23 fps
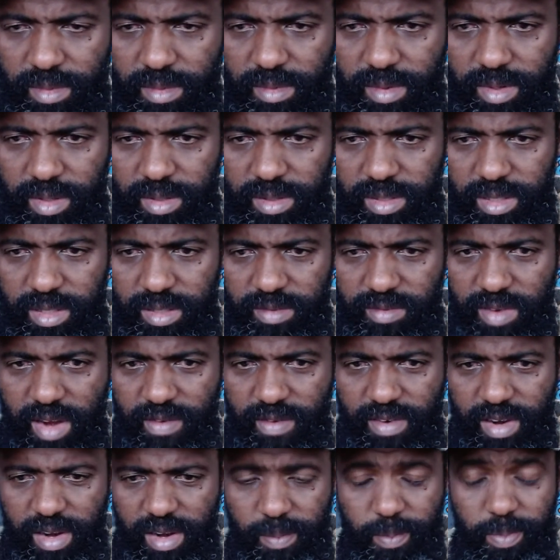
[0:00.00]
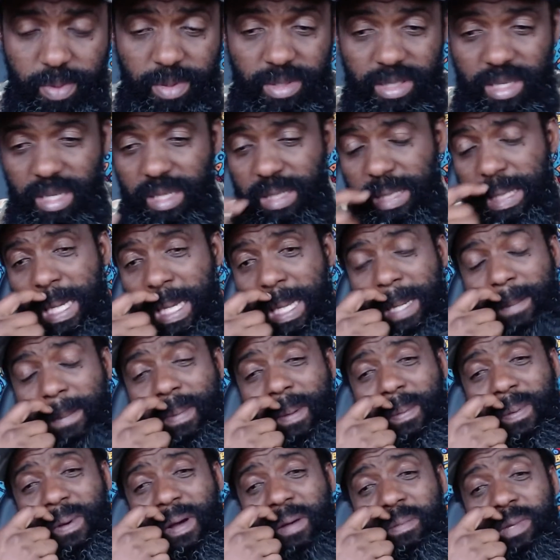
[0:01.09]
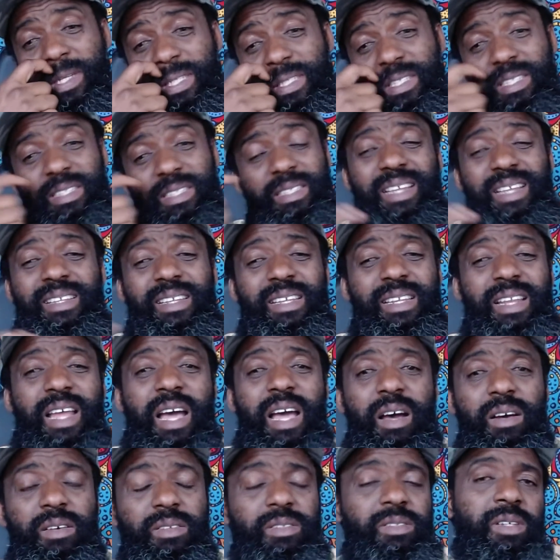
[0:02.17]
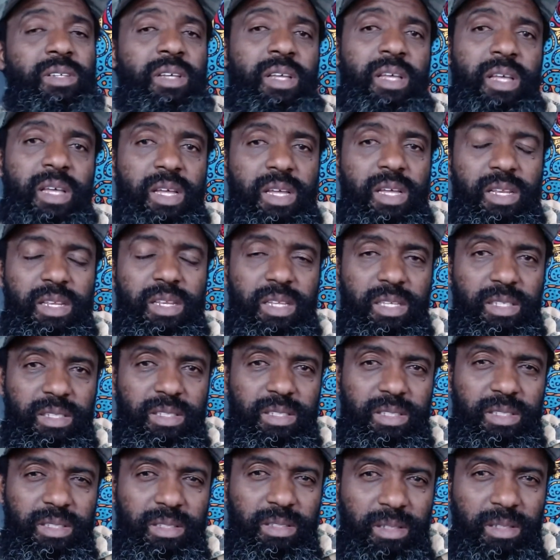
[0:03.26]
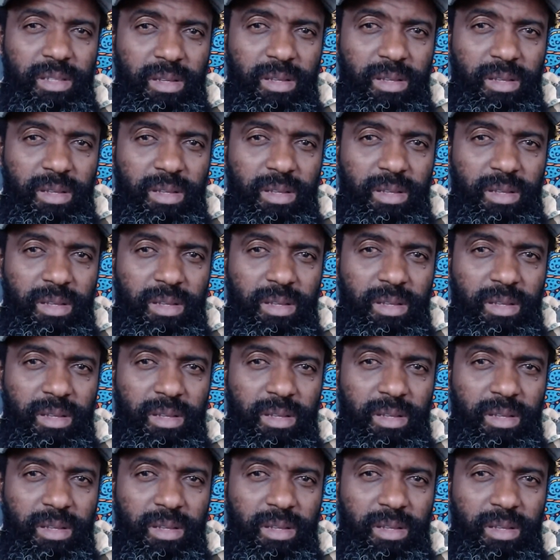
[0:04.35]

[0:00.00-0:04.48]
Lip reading: because this is very very important. People have been sending out this